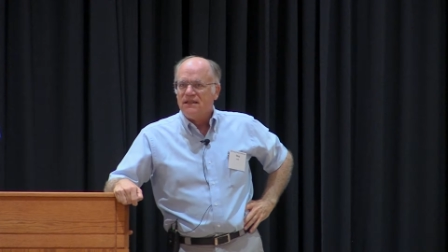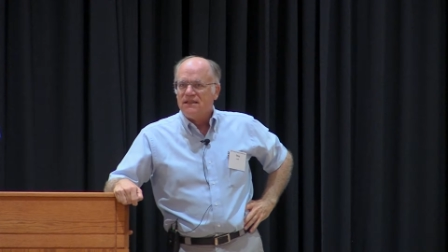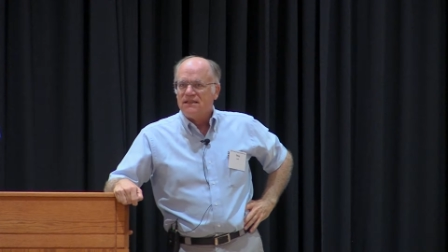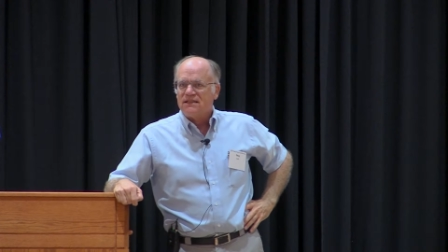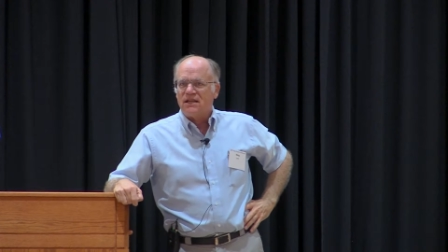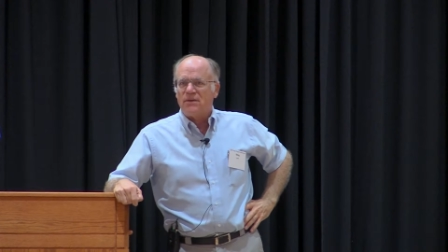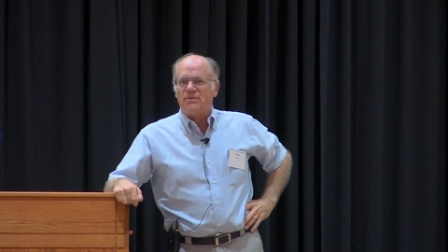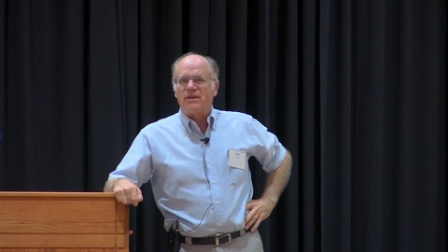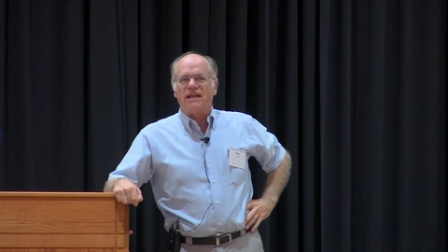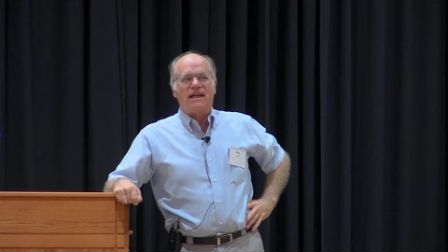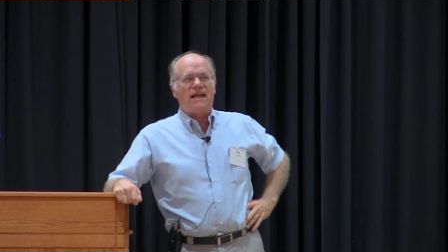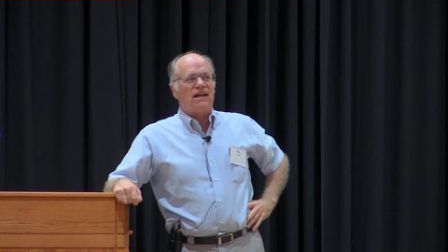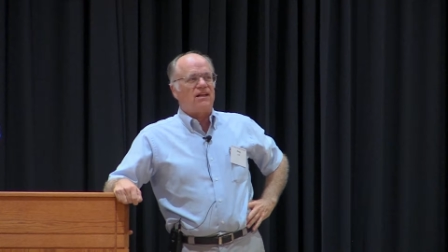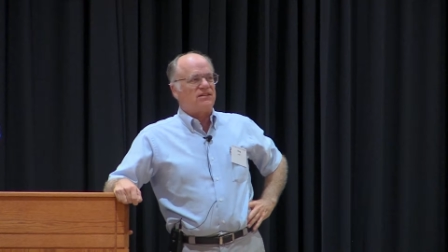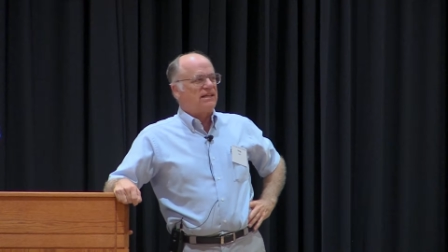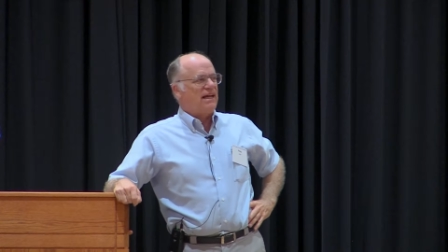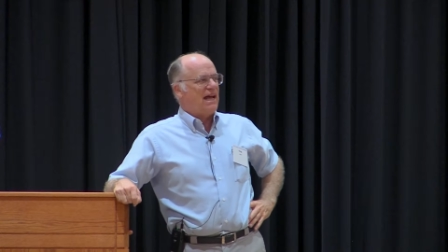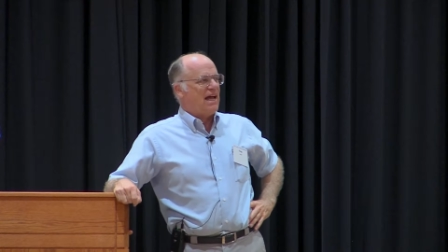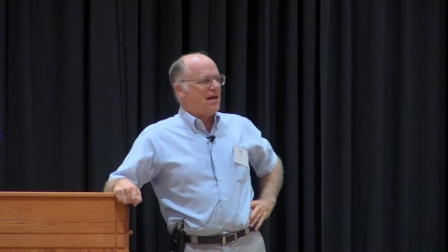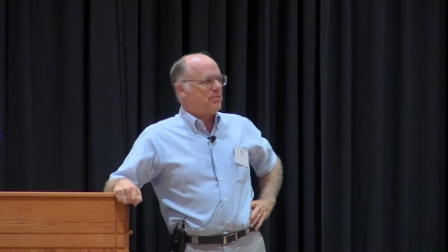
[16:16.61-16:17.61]
Something else
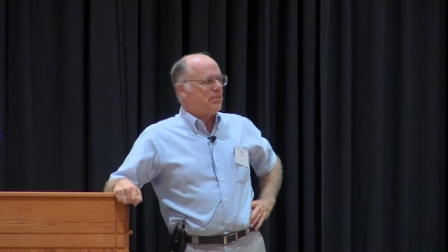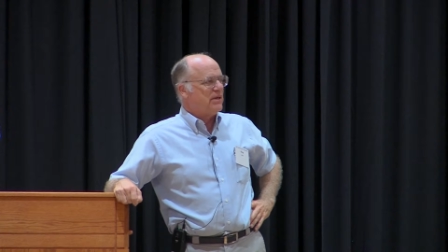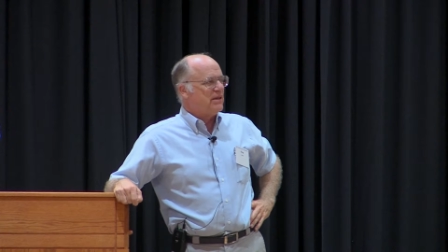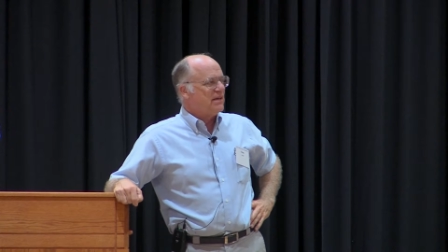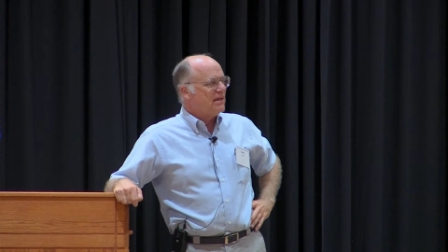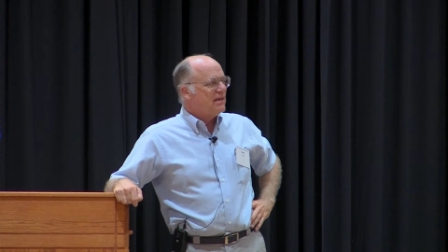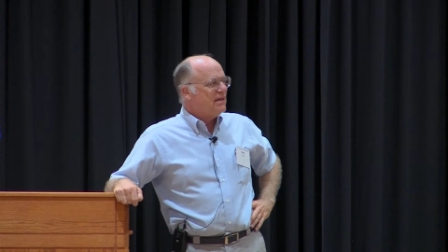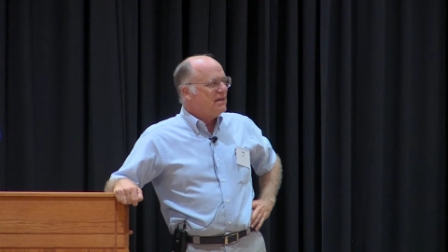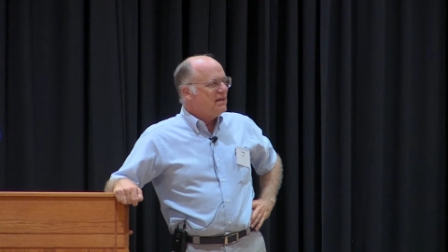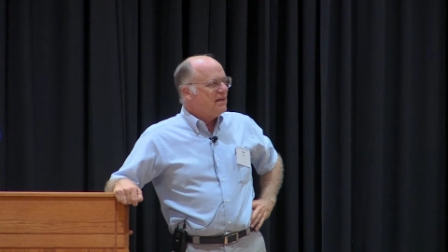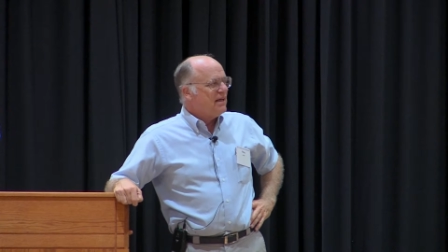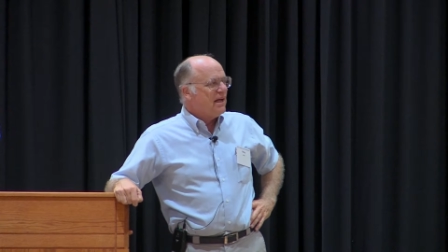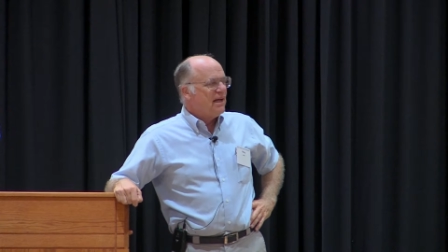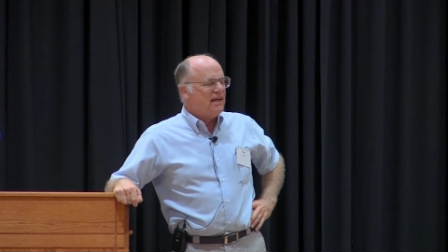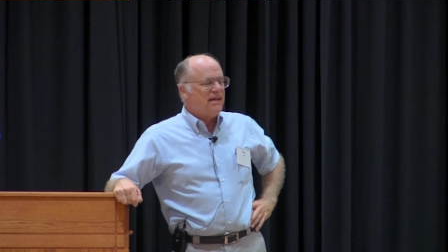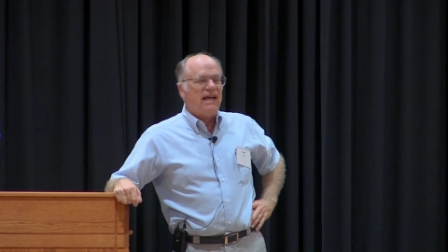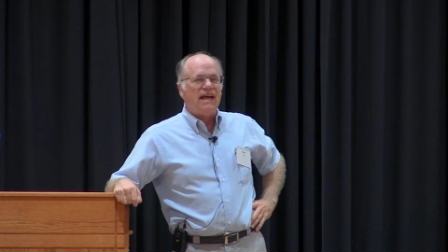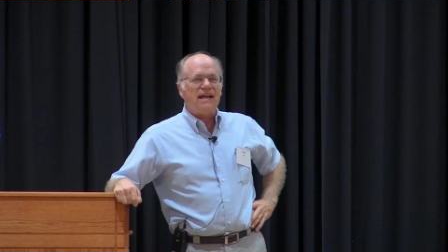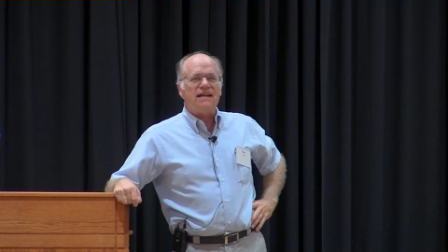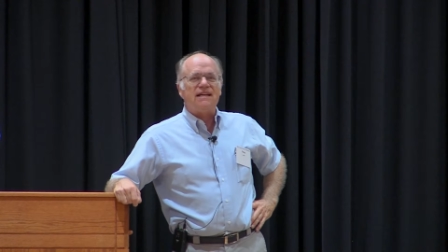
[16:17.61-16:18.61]
happened, and
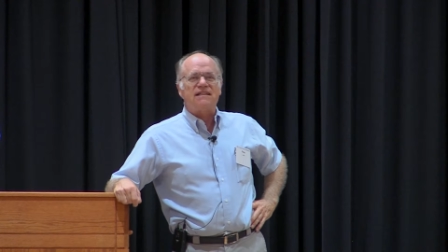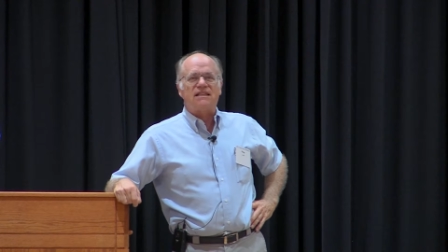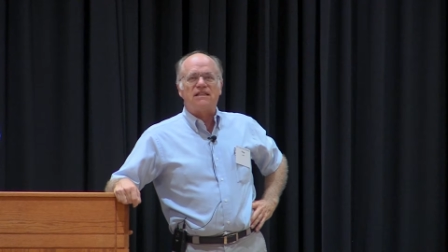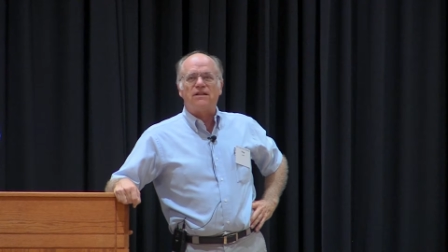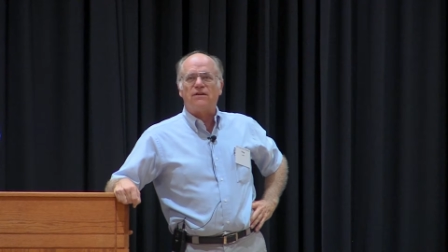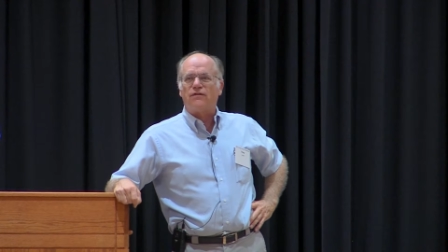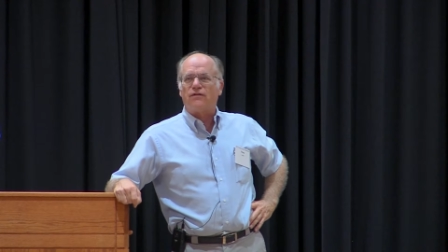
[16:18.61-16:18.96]
that is the